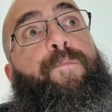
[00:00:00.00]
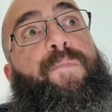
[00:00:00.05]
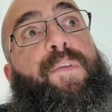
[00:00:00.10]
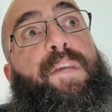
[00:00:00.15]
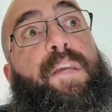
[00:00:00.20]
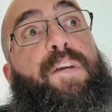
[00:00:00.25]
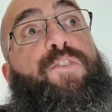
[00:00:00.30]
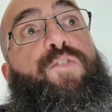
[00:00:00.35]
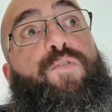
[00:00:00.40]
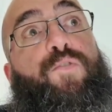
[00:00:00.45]

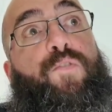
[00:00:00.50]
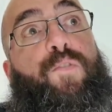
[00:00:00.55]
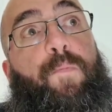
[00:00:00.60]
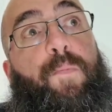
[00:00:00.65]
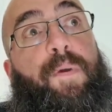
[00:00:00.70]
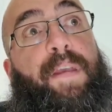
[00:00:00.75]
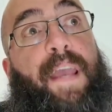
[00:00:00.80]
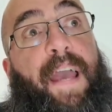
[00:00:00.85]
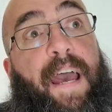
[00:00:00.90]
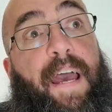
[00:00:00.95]
the issues
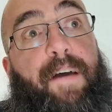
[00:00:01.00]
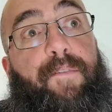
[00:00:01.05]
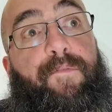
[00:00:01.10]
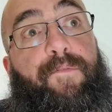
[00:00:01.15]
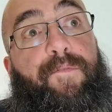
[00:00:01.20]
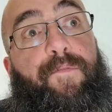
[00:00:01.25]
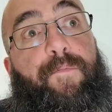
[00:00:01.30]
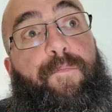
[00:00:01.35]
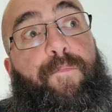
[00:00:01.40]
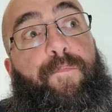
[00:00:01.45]
that we
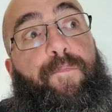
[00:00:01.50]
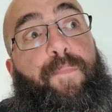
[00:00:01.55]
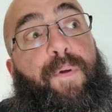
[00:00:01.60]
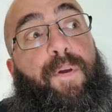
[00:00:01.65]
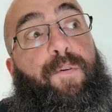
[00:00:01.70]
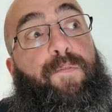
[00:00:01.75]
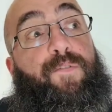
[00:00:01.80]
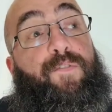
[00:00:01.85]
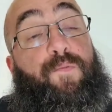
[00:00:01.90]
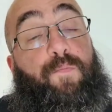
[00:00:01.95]
have
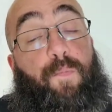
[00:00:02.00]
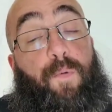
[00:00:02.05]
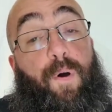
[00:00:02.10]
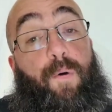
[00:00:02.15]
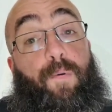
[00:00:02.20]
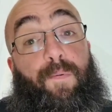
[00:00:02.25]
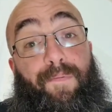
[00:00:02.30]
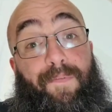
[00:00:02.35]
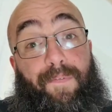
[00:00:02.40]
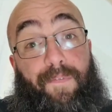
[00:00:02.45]
because,
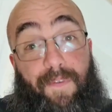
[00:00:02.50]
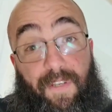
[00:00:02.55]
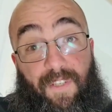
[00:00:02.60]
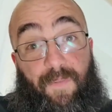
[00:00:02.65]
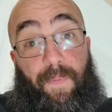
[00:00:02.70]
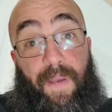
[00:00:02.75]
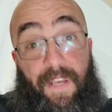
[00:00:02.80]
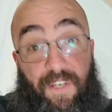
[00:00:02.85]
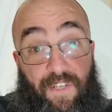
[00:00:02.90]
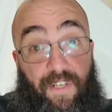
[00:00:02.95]
well,
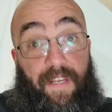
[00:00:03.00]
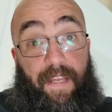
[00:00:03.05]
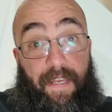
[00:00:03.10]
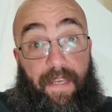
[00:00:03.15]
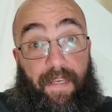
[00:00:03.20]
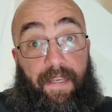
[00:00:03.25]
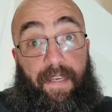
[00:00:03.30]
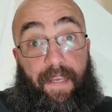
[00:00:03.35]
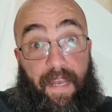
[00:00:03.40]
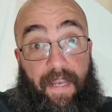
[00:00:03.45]

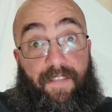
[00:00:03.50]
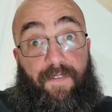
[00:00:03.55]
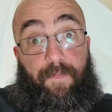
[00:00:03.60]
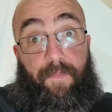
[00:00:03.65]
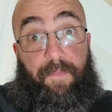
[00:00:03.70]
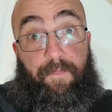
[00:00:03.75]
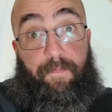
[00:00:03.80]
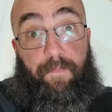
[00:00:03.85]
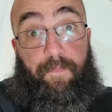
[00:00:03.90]
especially gas